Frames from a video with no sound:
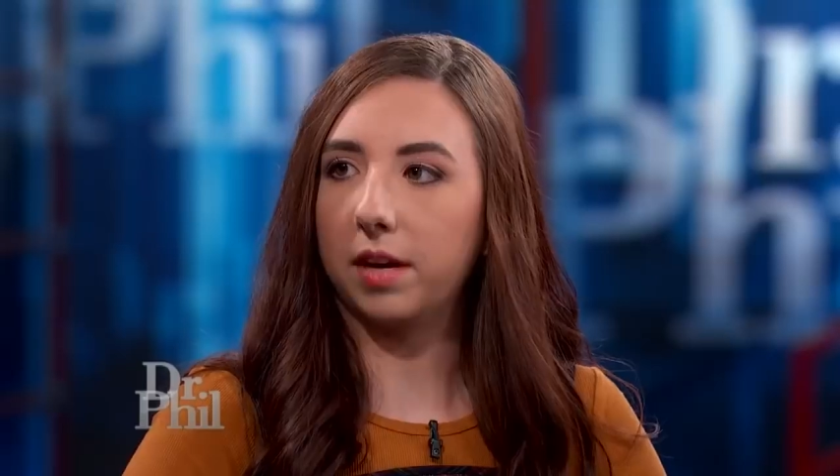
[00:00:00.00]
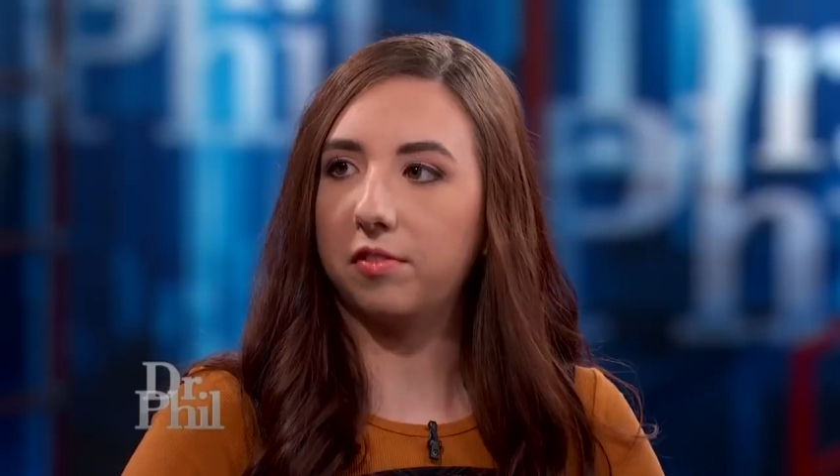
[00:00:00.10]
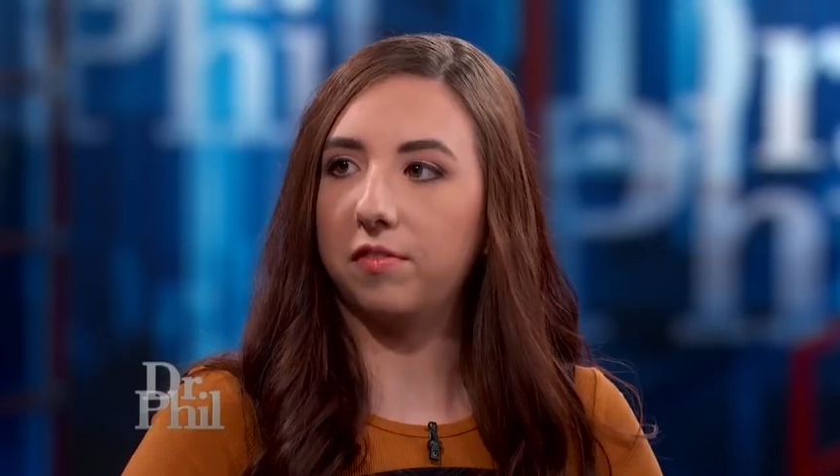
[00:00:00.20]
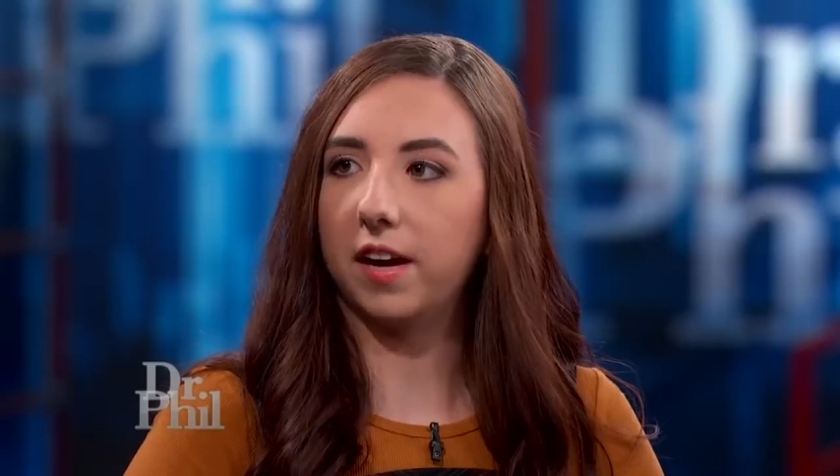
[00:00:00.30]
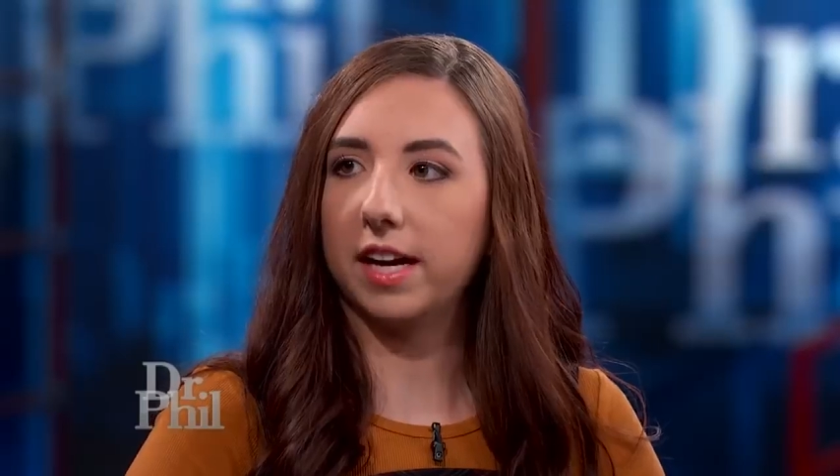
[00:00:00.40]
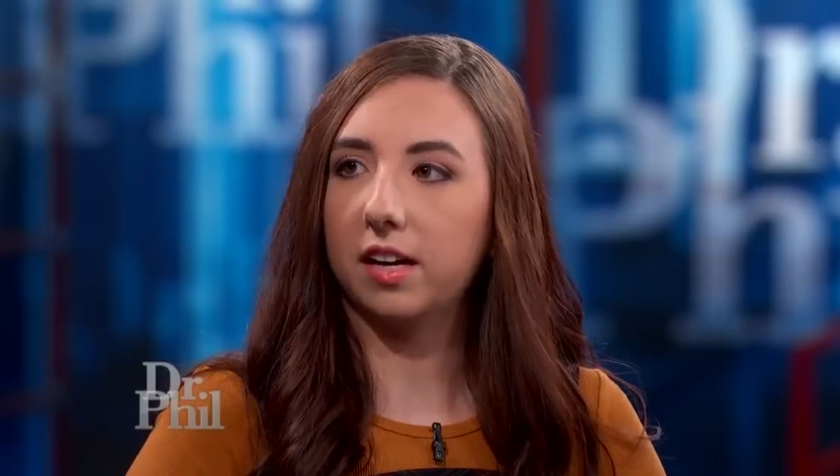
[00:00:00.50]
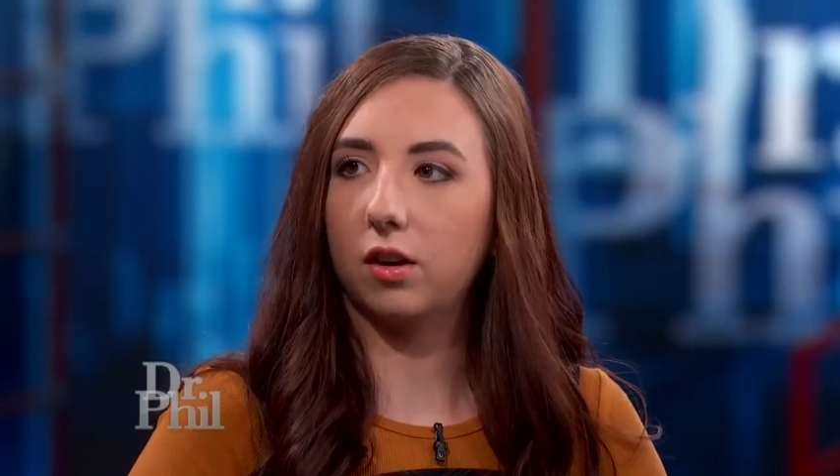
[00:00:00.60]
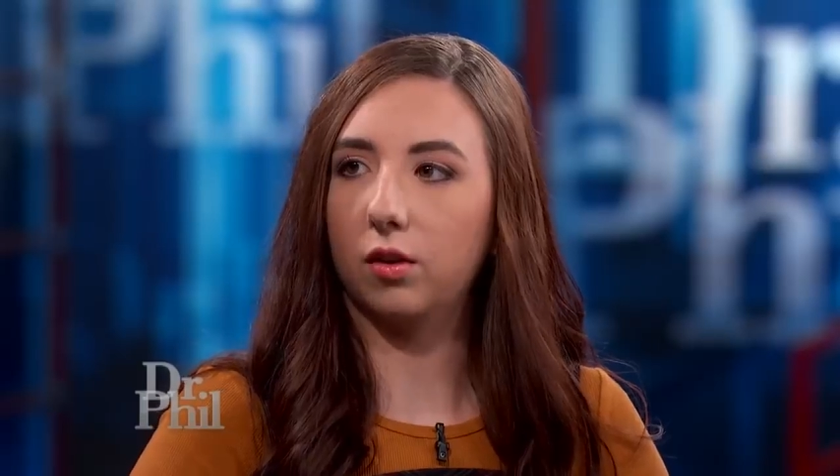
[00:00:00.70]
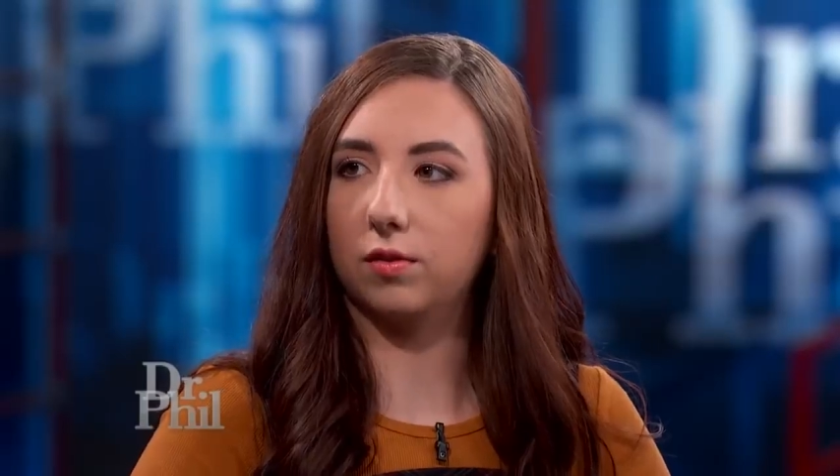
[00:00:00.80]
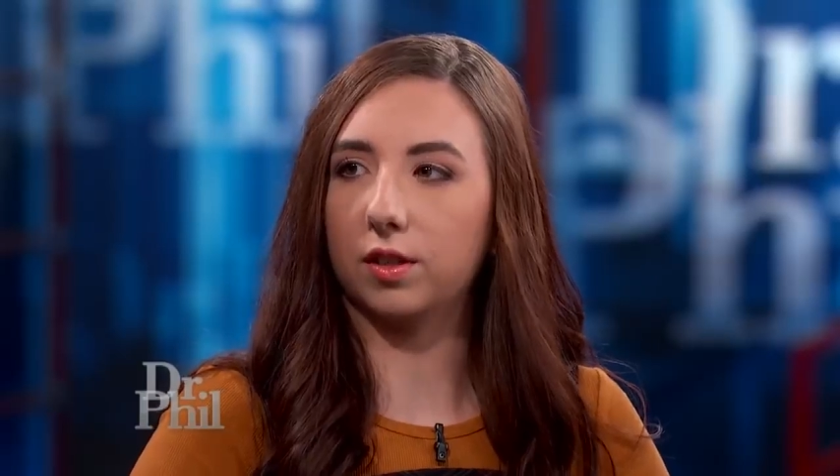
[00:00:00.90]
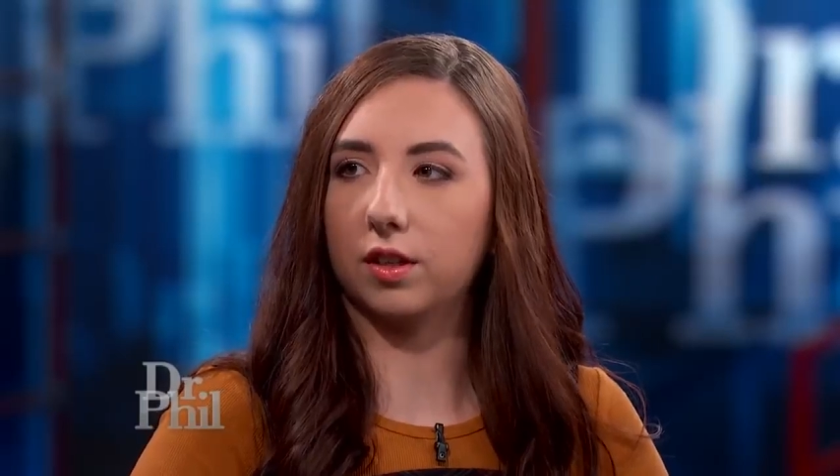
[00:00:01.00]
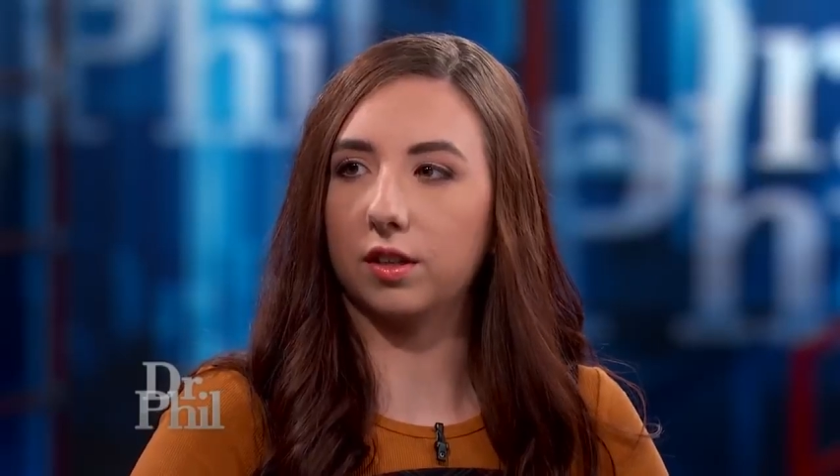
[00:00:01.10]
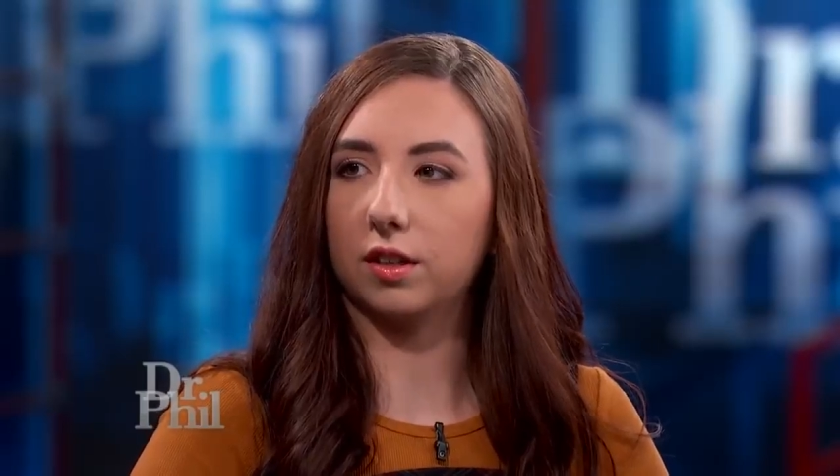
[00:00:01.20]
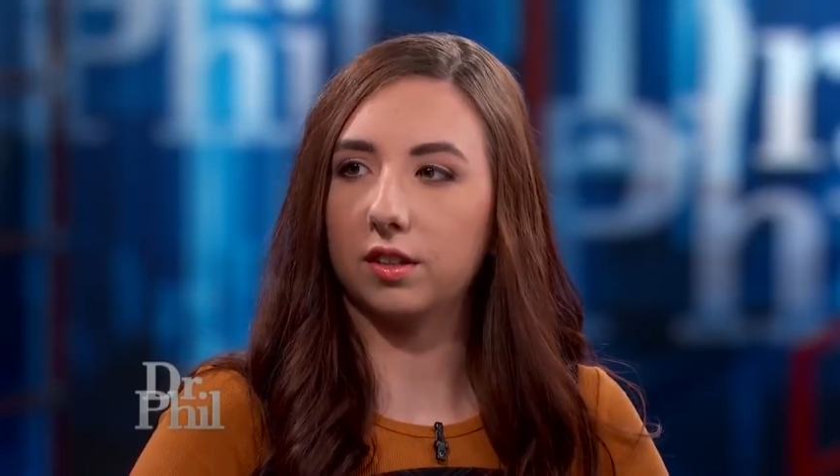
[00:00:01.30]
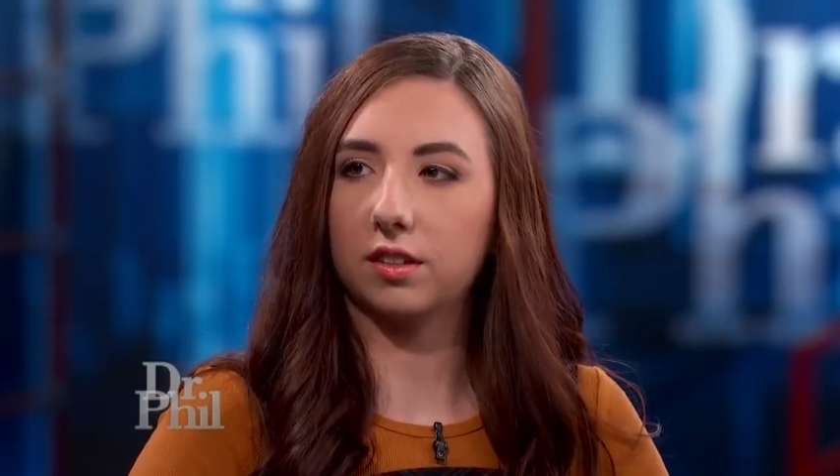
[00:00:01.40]
big fight
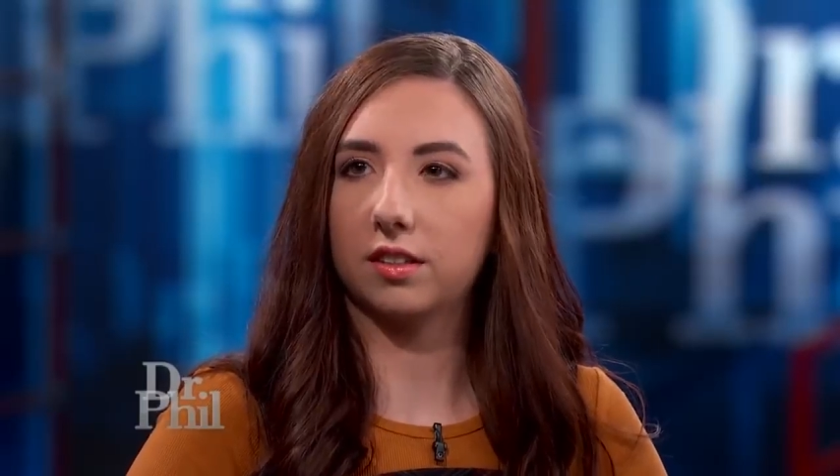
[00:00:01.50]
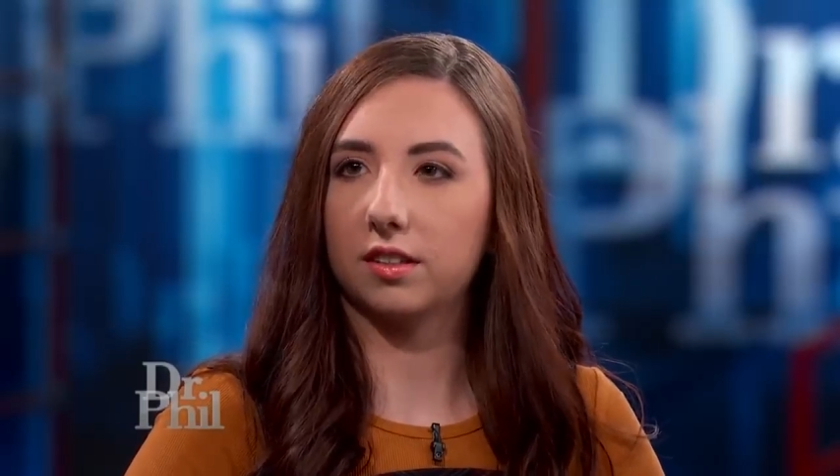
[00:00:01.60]
over